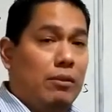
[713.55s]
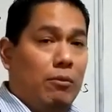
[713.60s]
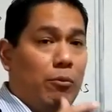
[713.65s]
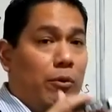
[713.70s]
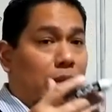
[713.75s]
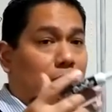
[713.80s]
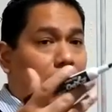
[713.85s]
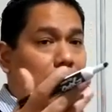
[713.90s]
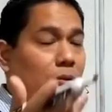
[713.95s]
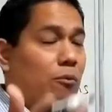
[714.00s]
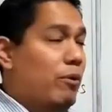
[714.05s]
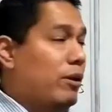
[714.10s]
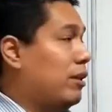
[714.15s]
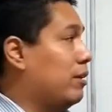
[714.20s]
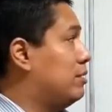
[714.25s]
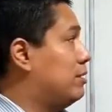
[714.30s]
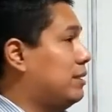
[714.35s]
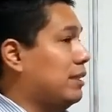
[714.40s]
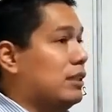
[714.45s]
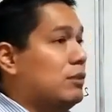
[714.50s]
with a, with a
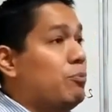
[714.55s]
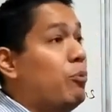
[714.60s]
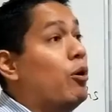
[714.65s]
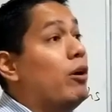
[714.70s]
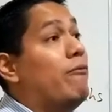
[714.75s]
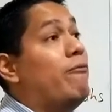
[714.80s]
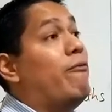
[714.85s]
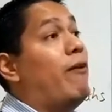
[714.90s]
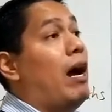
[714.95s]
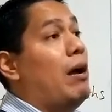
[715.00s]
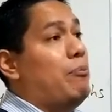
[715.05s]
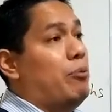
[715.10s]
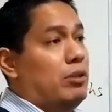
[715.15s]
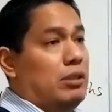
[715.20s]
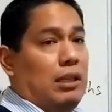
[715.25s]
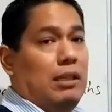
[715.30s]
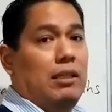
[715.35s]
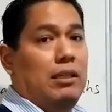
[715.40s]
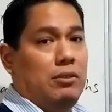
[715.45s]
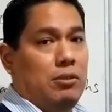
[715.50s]

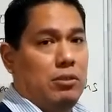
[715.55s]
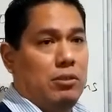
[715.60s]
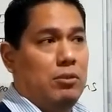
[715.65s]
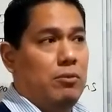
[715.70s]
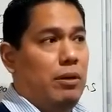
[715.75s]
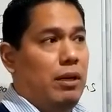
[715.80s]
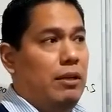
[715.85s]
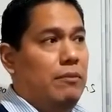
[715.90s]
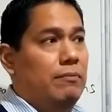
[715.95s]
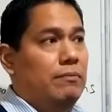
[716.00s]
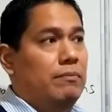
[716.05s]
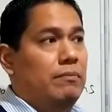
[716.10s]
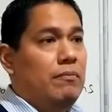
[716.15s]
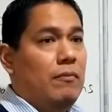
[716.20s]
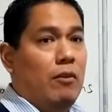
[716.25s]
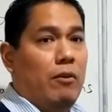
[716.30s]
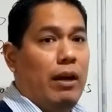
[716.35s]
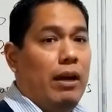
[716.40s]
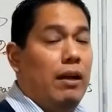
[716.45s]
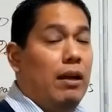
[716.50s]
6.5% interest rate
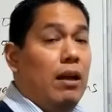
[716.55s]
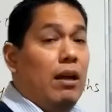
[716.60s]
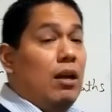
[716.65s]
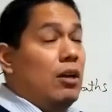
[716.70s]
right?